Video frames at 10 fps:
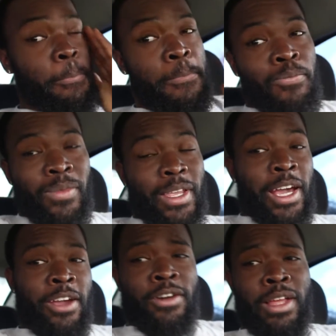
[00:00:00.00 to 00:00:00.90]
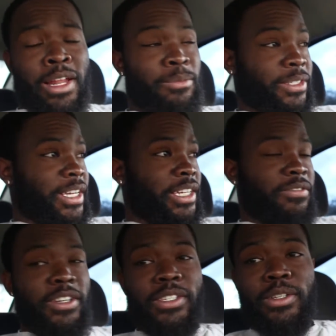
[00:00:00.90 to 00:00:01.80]
I ain't gonna lie, that massage
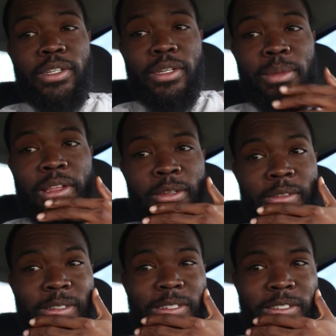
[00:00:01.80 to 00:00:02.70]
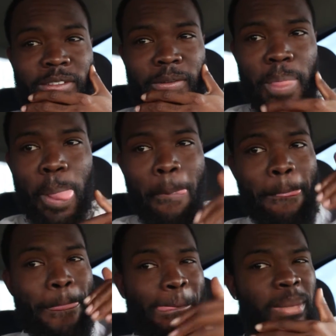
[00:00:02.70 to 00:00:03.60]
felt so good. My lips
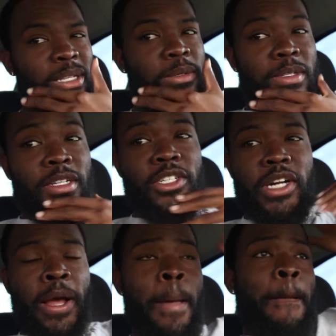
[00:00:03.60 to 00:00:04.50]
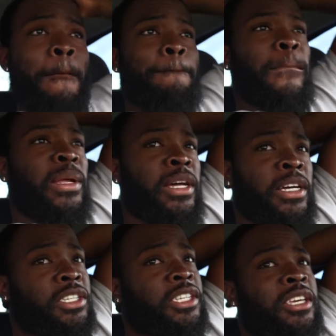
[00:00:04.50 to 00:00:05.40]
look dry. But
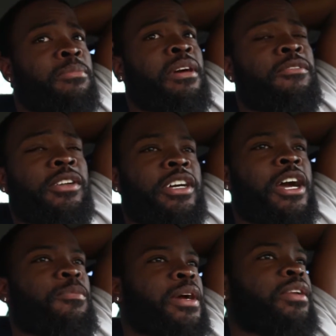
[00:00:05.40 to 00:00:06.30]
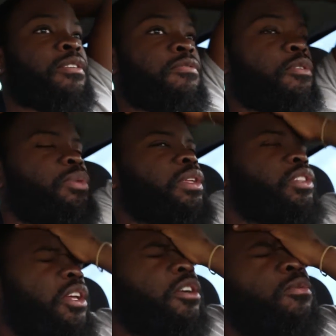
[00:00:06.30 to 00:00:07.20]
now I'm just getting back from the chiropractor. Finna pick
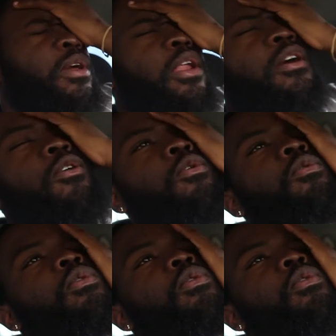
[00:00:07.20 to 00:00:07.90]
Jada up. We gotta go